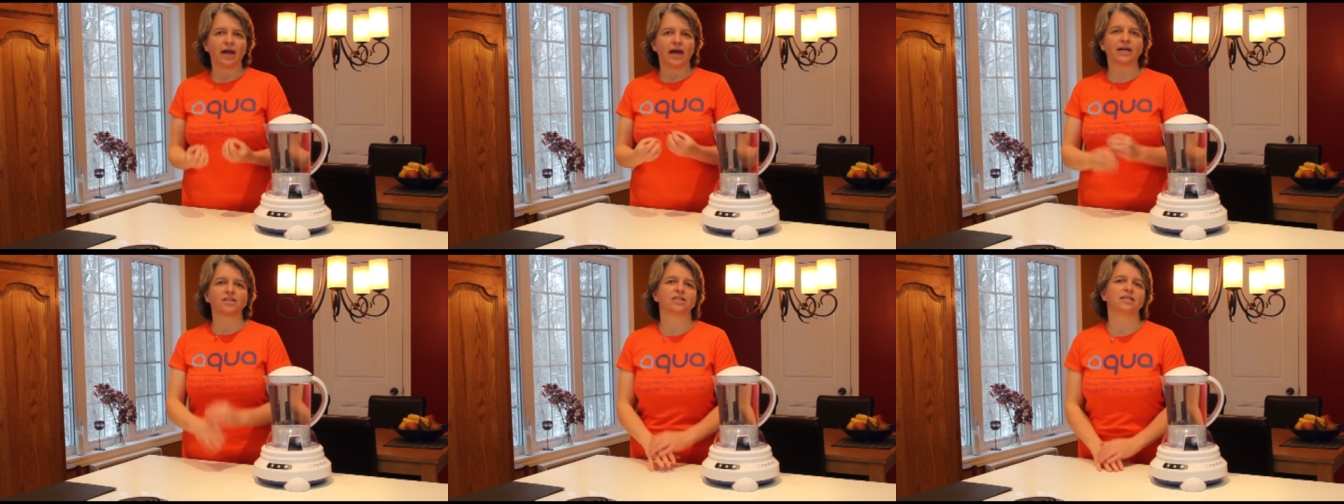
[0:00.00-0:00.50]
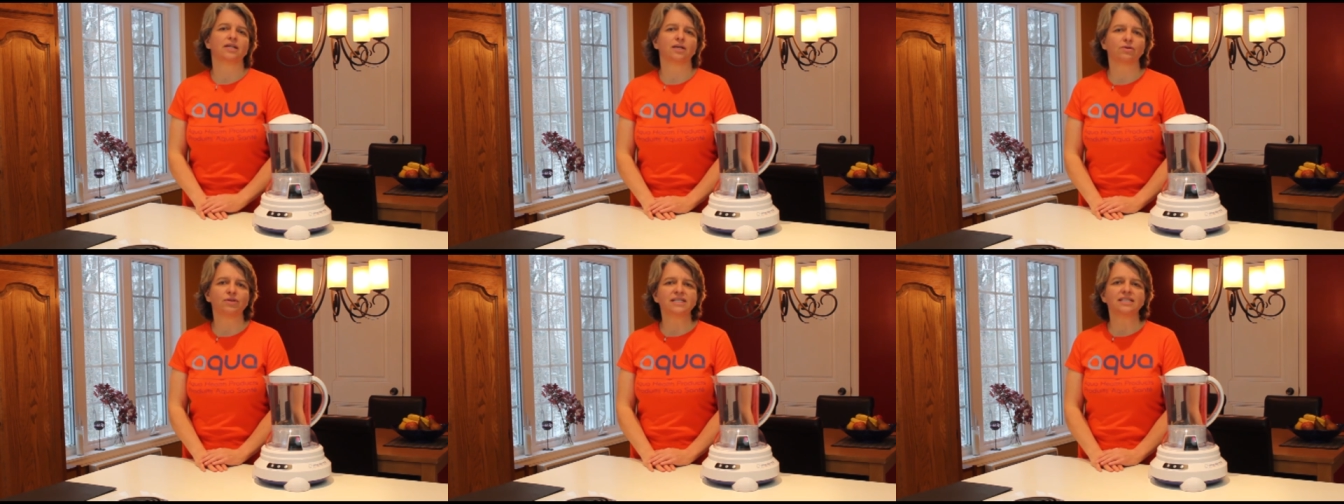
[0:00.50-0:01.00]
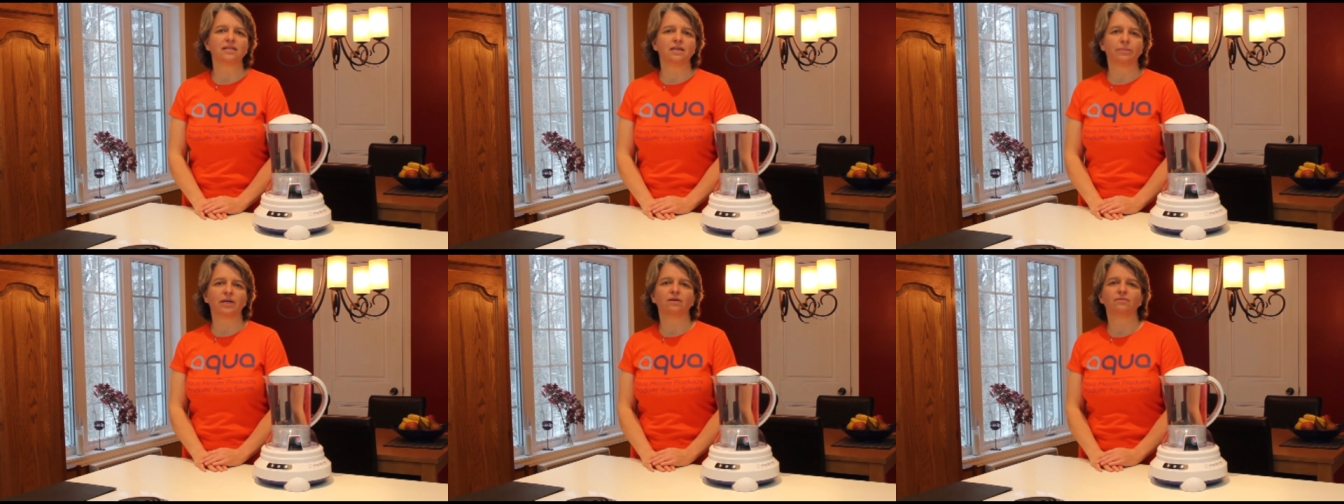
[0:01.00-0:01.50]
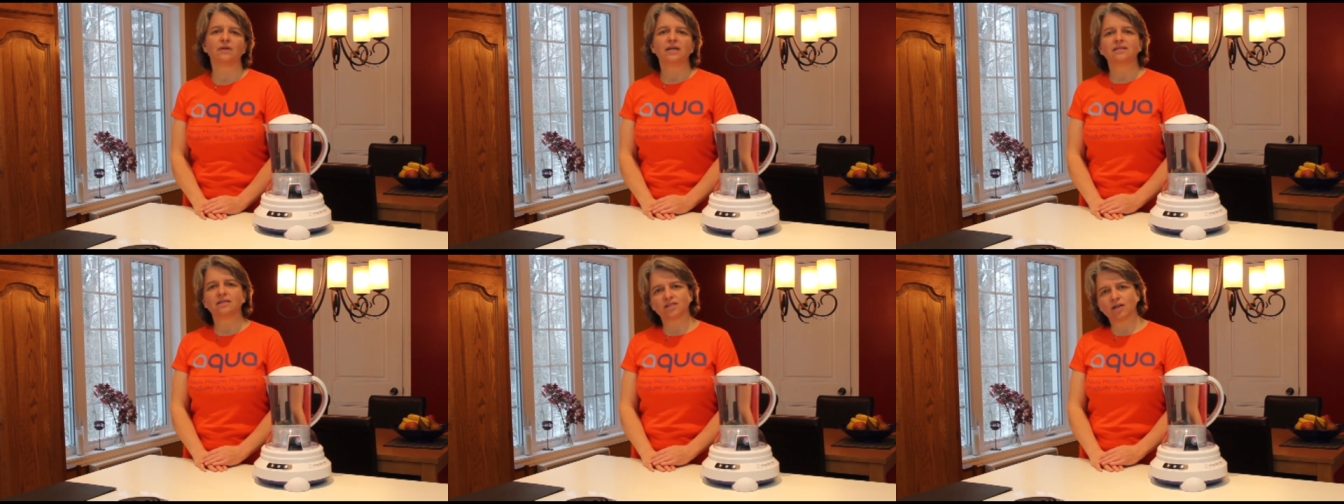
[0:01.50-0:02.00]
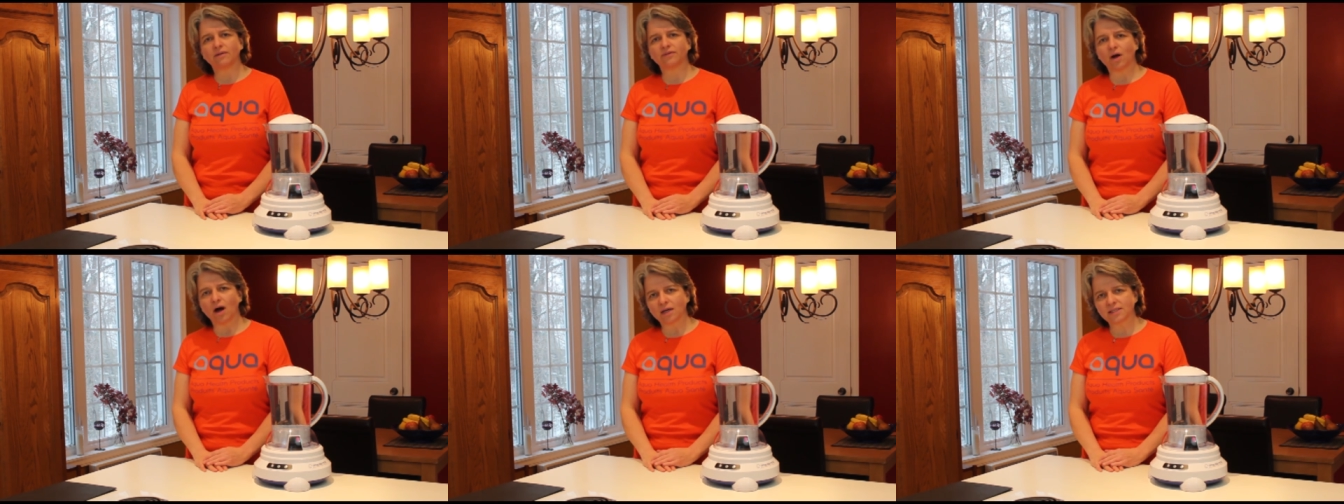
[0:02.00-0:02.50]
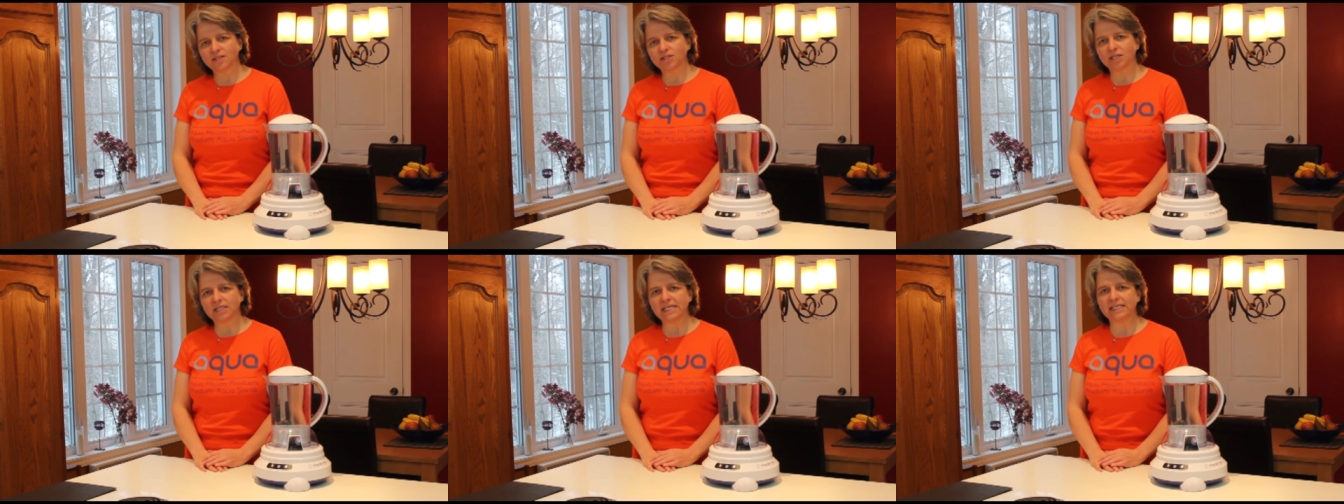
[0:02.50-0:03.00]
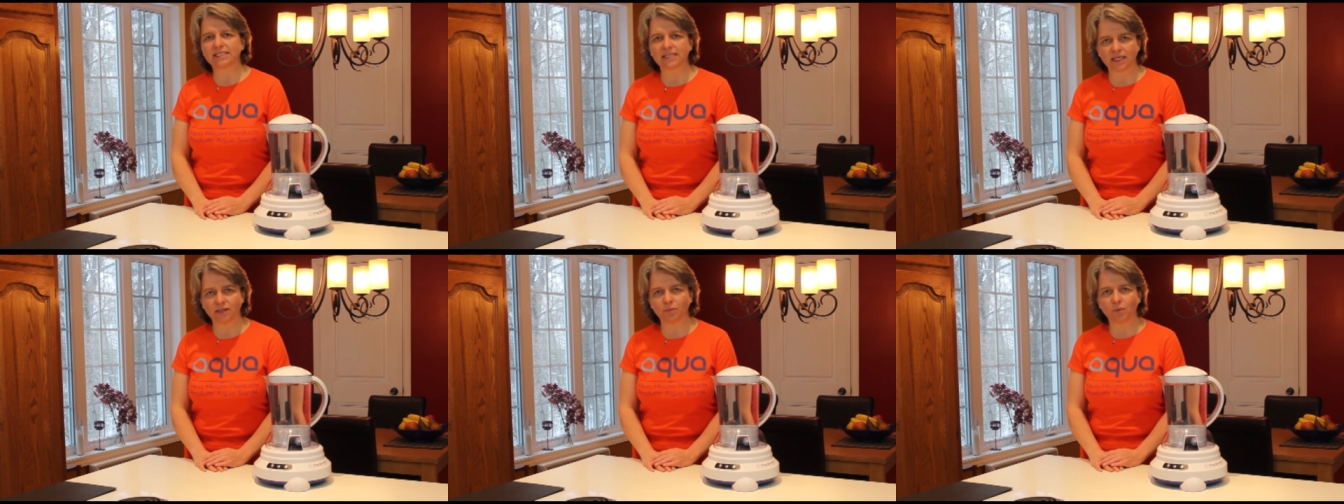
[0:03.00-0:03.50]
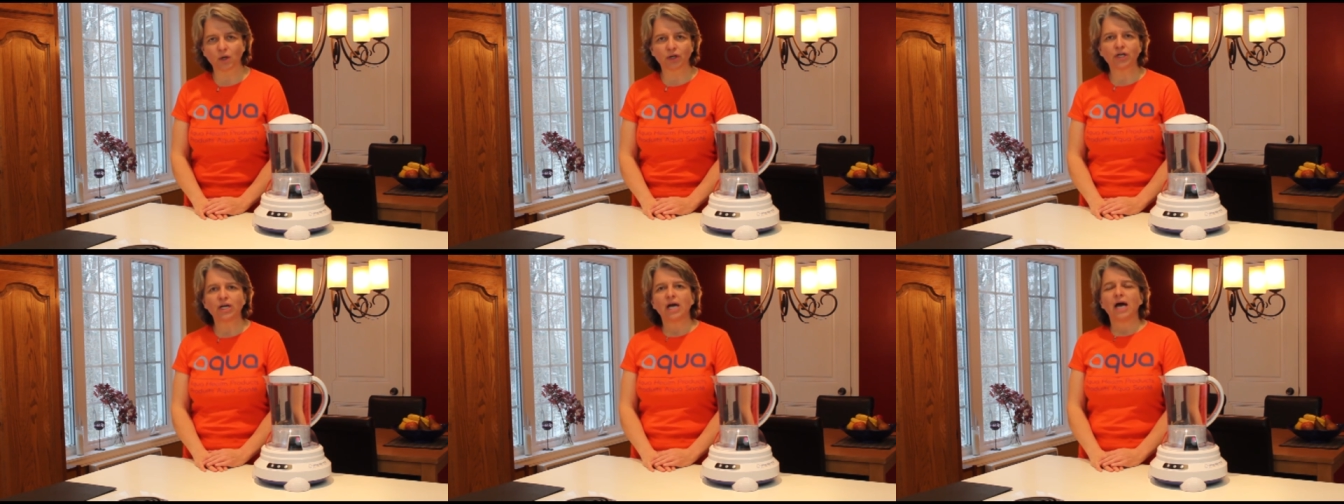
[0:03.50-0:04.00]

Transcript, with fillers: actually increasing the amount of dissolved oxygen inside the water.